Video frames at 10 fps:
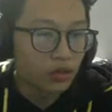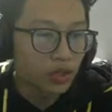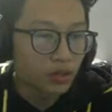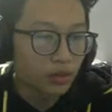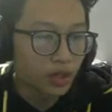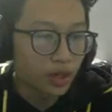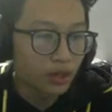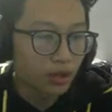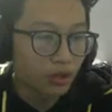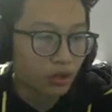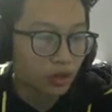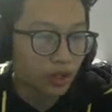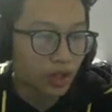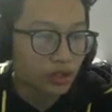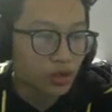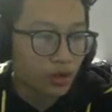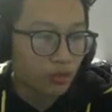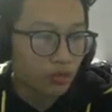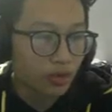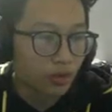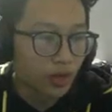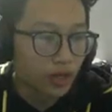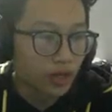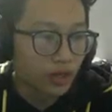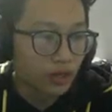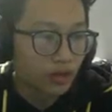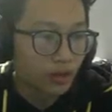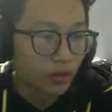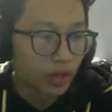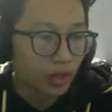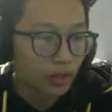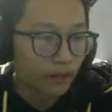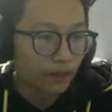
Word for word: son of the gun! Oh no, that guy is top 3 already. Wait,